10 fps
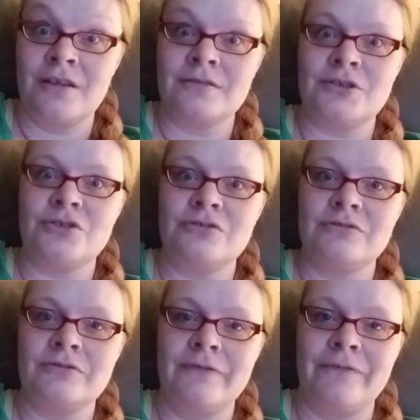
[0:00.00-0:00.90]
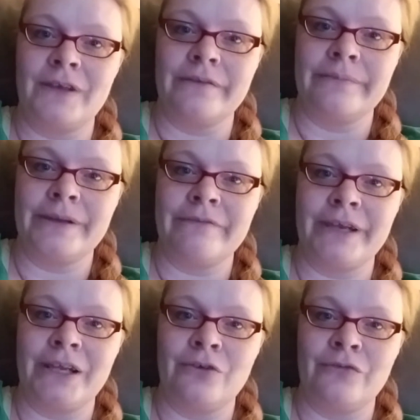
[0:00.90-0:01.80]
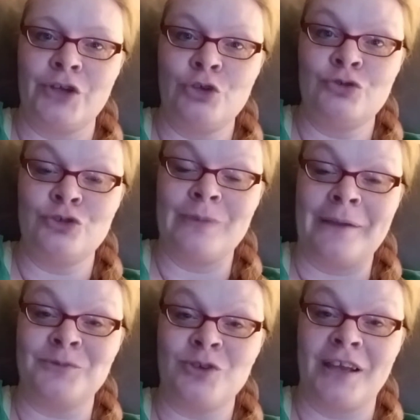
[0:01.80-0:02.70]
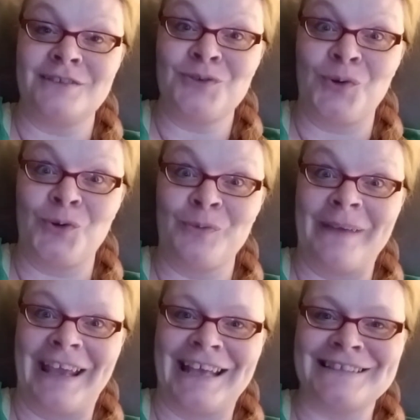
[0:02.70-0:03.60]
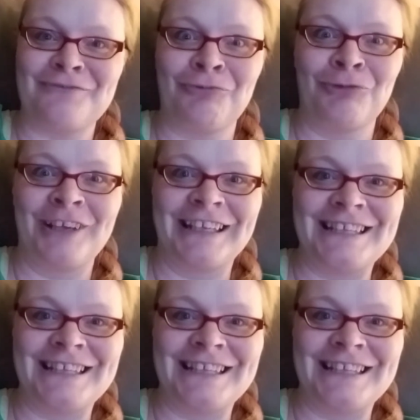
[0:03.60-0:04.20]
to film a video for YouTube. I'm trying to hold my hands really